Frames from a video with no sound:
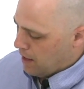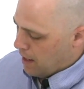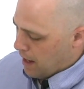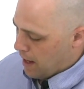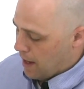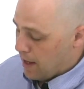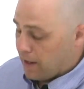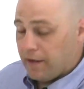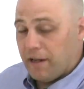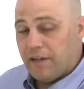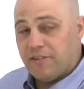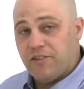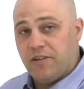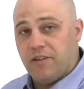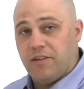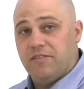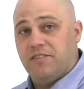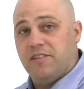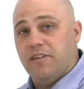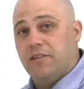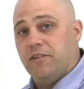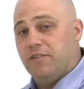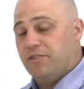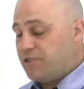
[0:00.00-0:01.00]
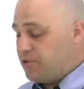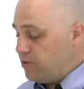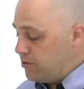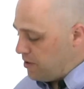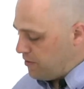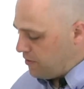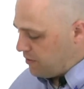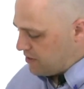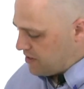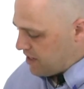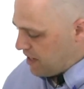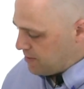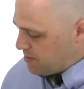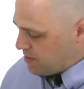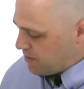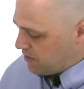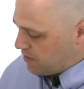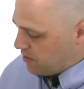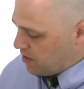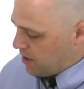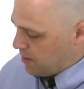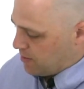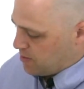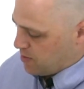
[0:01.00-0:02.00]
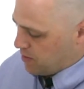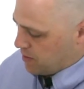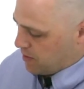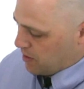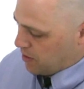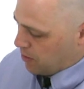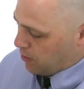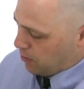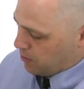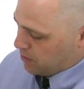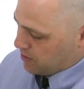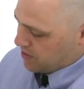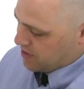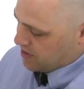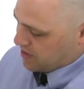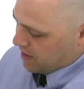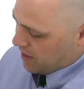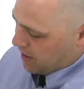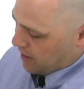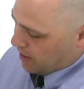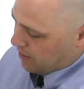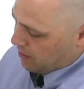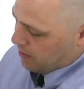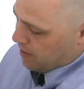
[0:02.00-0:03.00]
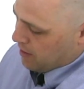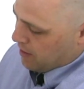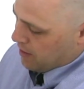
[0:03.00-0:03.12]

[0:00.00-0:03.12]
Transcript: And as you can see, there's two different types of clips. With the older style,